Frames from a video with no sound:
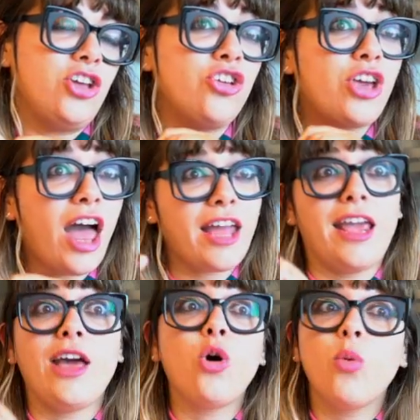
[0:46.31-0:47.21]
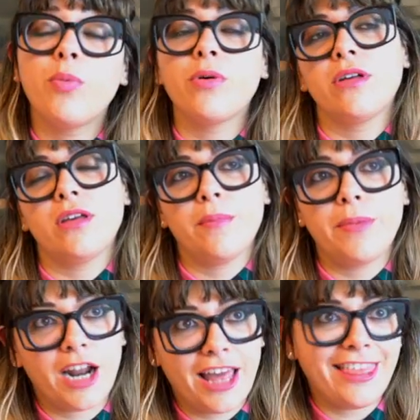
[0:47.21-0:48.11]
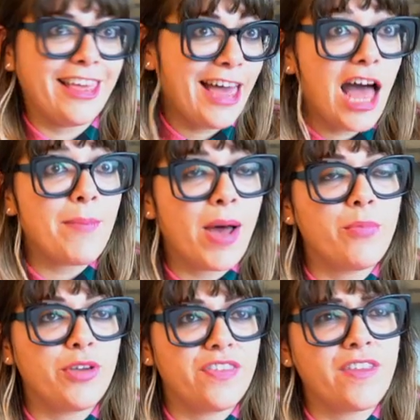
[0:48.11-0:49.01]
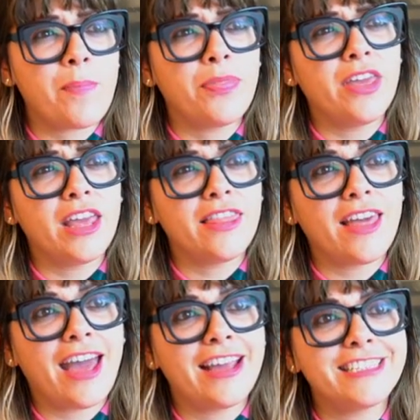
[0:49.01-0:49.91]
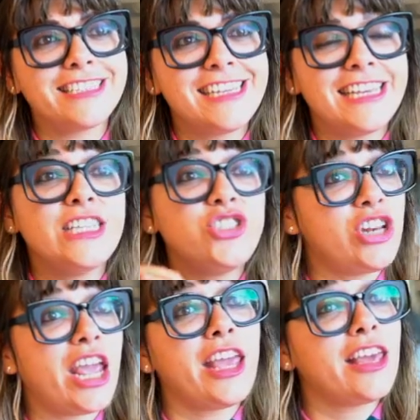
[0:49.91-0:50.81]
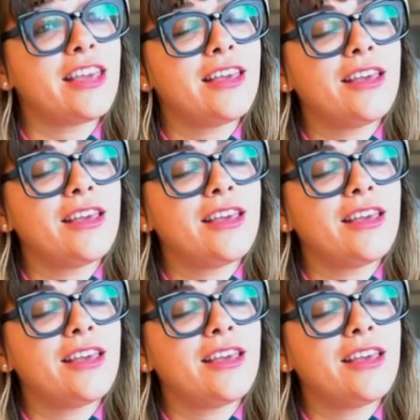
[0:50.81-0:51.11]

you can't help but I think come up with something that is unique,